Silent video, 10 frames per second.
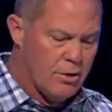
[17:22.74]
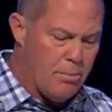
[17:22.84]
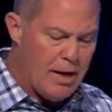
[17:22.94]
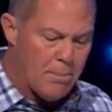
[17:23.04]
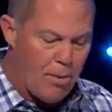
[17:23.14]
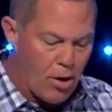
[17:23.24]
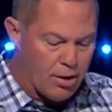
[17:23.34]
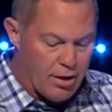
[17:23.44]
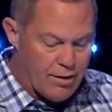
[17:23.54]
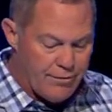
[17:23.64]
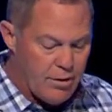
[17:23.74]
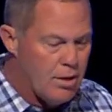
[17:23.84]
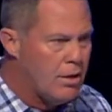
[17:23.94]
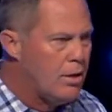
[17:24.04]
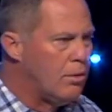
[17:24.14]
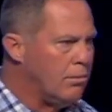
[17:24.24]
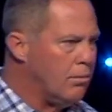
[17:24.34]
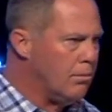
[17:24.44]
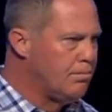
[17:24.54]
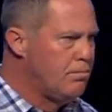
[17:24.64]
to be a part of,
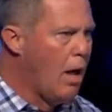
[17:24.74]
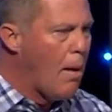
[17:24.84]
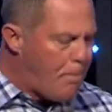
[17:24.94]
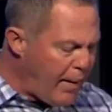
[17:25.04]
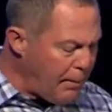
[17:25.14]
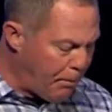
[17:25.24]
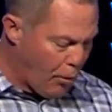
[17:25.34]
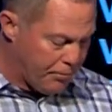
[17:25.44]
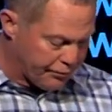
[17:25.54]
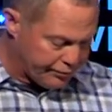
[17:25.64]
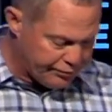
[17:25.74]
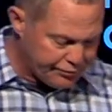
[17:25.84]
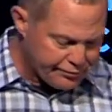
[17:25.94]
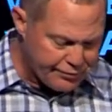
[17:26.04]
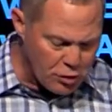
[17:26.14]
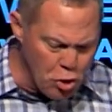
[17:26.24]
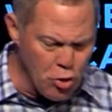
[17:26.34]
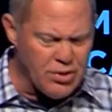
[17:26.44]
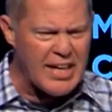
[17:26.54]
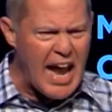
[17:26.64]
a people
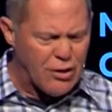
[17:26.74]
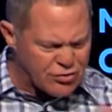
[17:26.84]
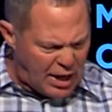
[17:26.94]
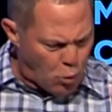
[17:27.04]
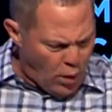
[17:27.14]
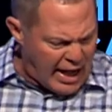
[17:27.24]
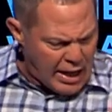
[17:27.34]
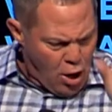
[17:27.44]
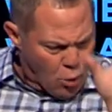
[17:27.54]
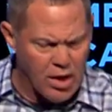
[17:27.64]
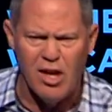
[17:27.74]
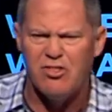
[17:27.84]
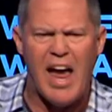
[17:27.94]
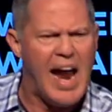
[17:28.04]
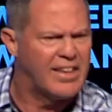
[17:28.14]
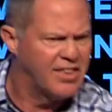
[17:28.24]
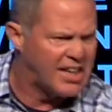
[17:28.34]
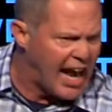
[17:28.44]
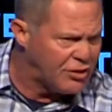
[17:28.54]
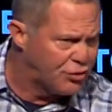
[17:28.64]
who together say, We will attack the
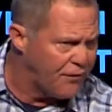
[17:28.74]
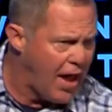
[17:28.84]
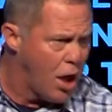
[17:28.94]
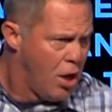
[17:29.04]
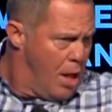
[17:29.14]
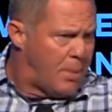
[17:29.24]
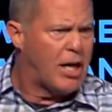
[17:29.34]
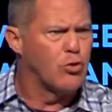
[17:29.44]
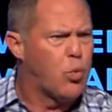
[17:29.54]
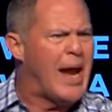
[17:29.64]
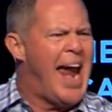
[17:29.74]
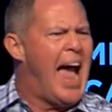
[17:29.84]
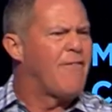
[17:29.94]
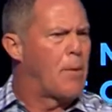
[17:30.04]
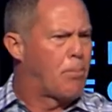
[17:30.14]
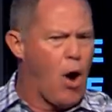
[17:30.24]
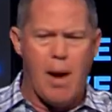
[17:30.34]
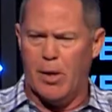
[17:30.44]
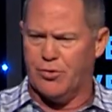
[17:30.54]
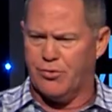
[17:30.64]
gates of hell because we have a
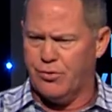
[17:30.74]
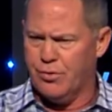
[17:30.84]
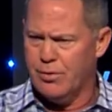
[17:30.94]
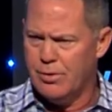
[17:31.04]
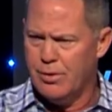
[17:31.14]
promise